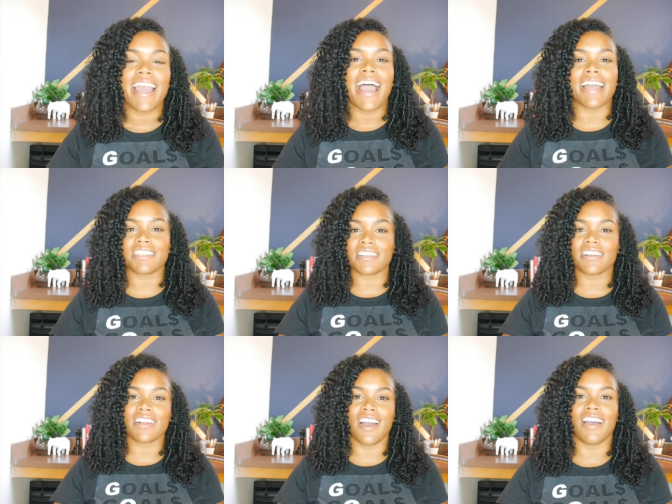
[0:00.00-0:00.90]
I took
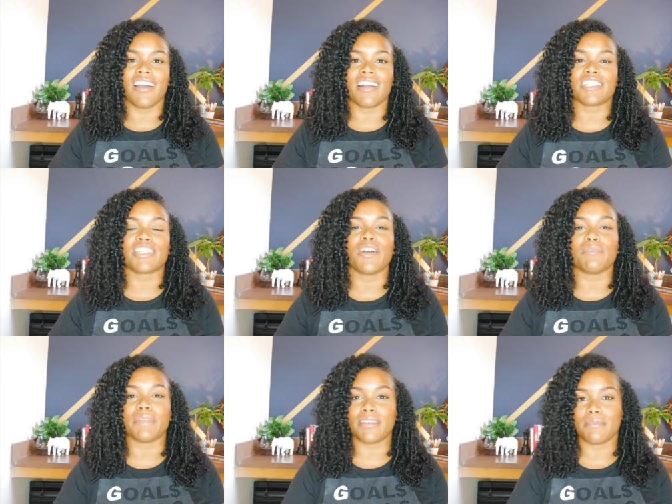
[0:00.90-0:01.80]
her car to go
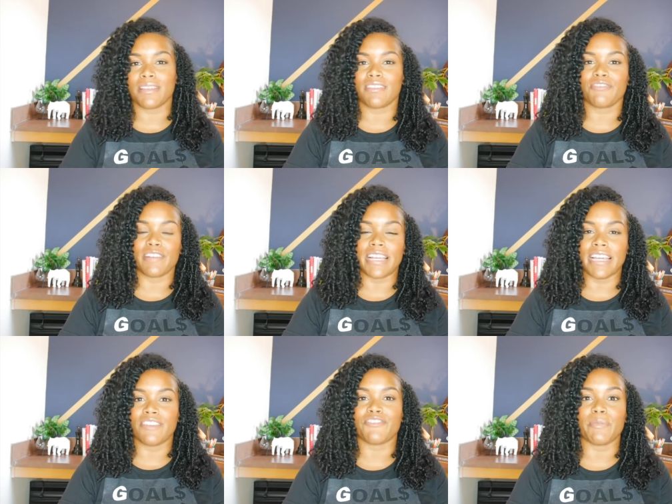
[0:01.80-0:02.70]
meet up with a
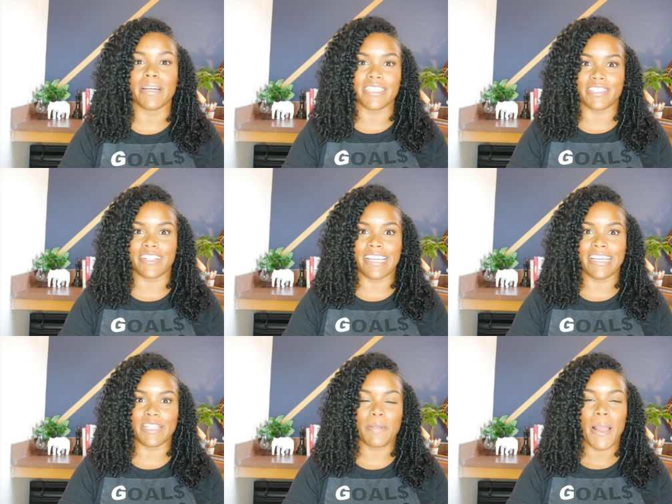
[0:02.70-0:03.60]
friend from
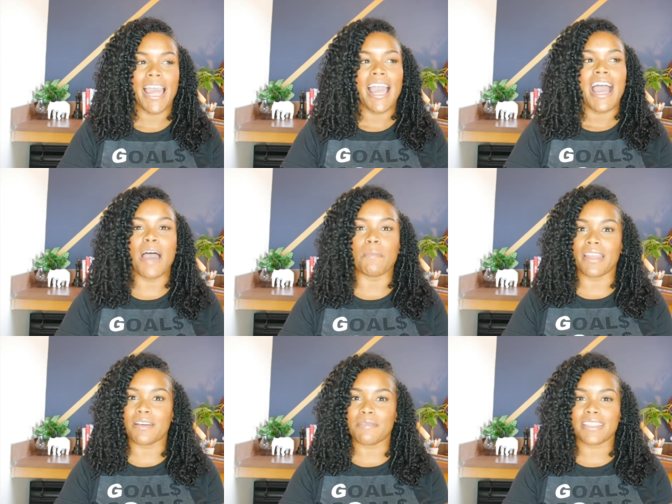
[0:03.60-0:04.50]
undergrad. I met
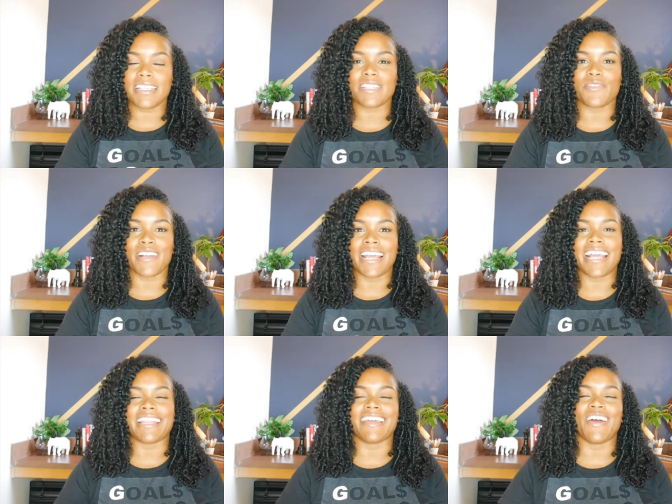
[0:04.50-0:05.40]
up with this friend
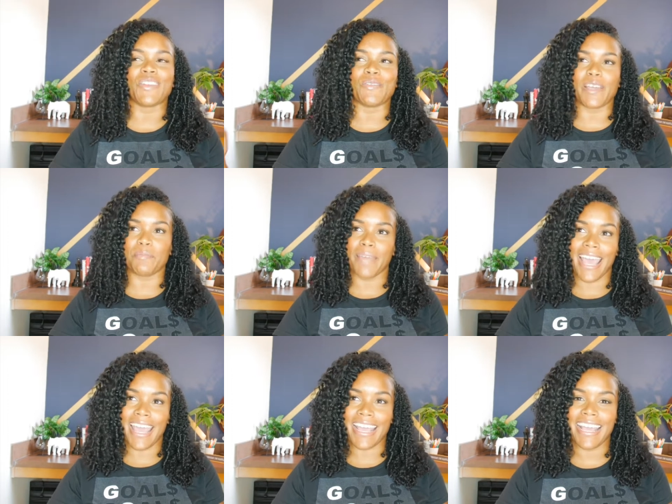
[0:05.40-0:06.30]
and then on the way
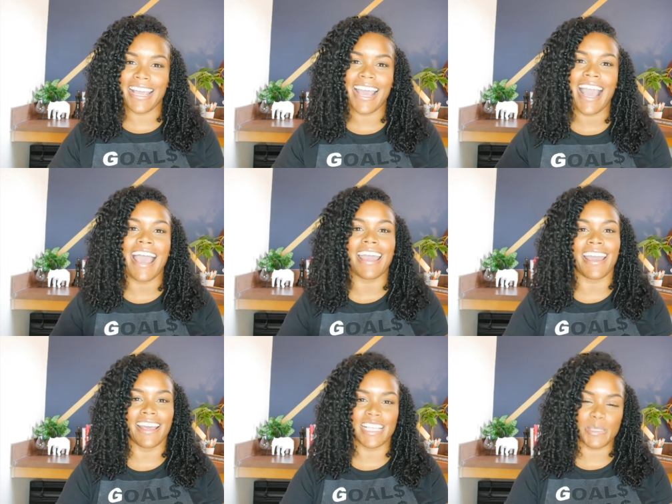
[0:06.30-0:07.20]
back, I
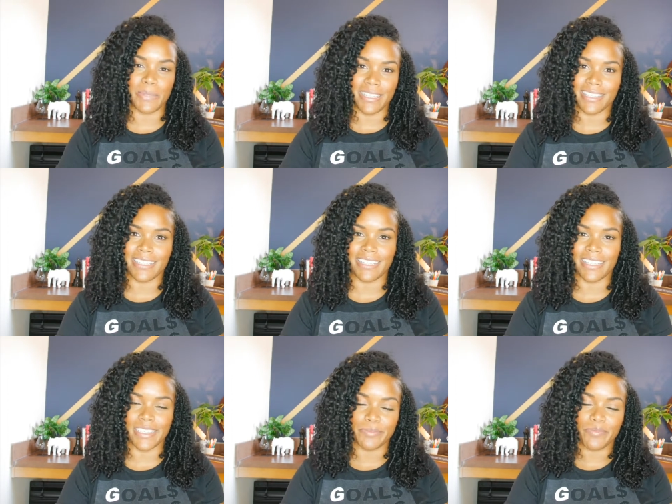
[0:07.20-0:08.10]
got a speeding
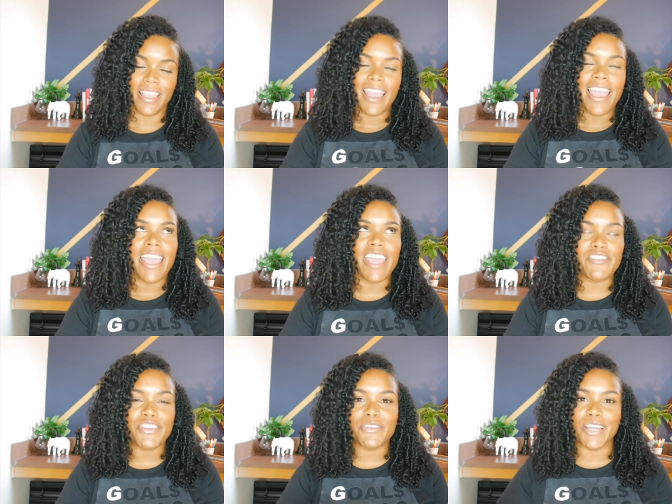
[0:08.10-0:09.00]
ticket.
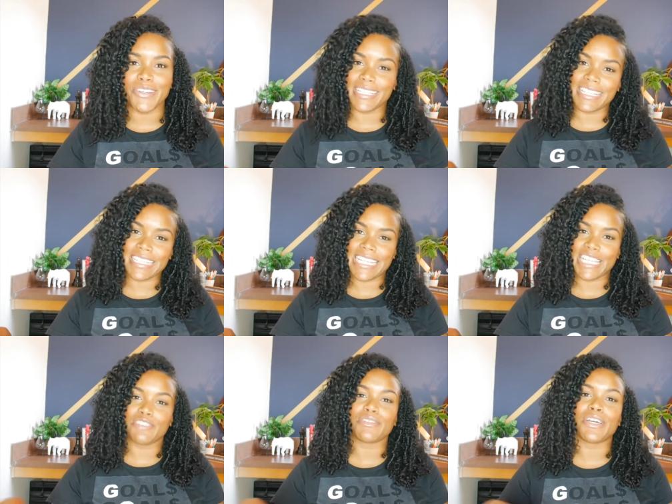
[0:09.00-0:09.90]
If you know
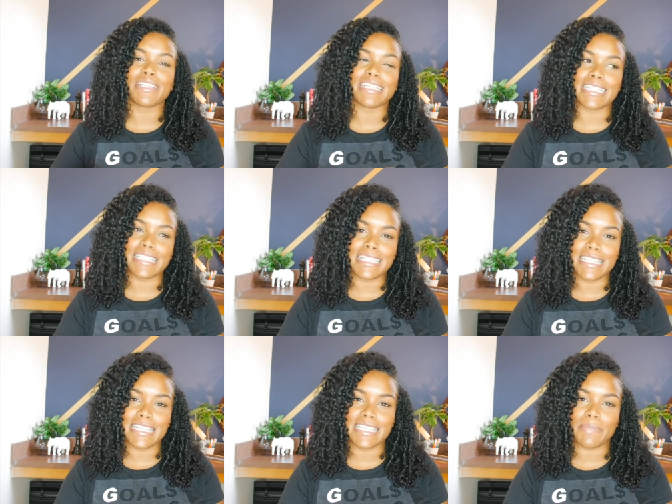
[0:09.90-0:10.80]
DC, you know that
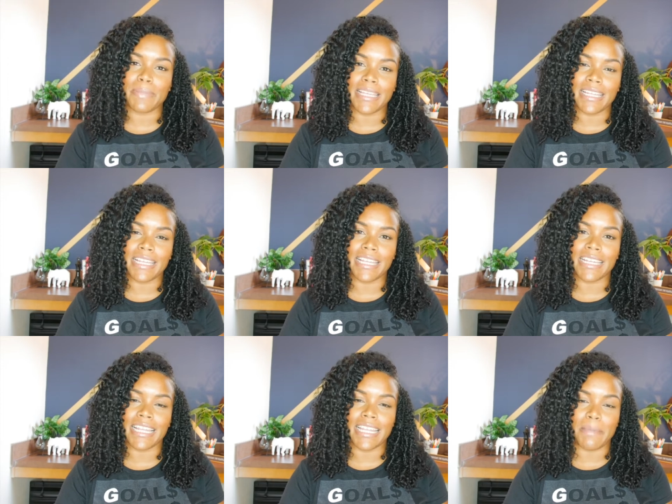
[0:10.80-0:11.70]
DC's speeding
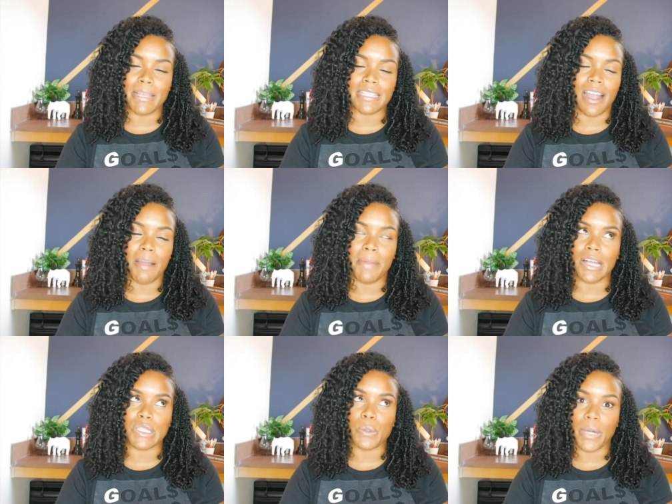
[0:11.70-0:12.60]
limits are
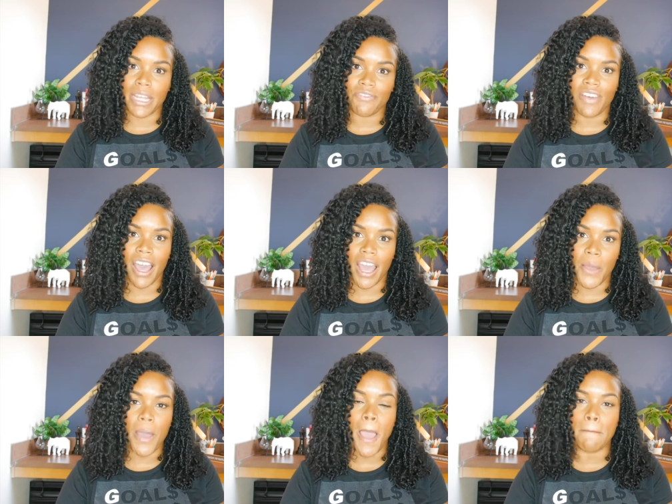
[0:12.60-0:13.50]
about
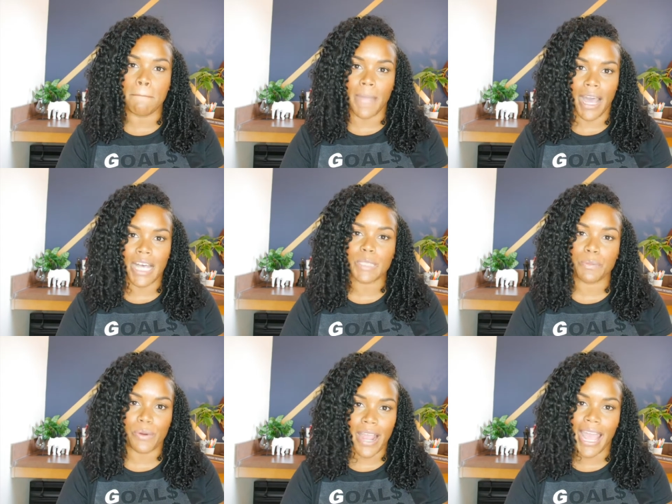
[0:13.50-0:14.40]
25 miles
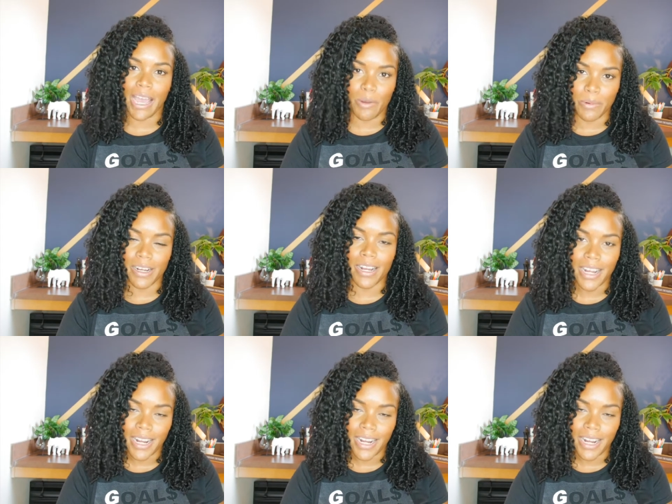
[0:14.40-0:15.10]
per hour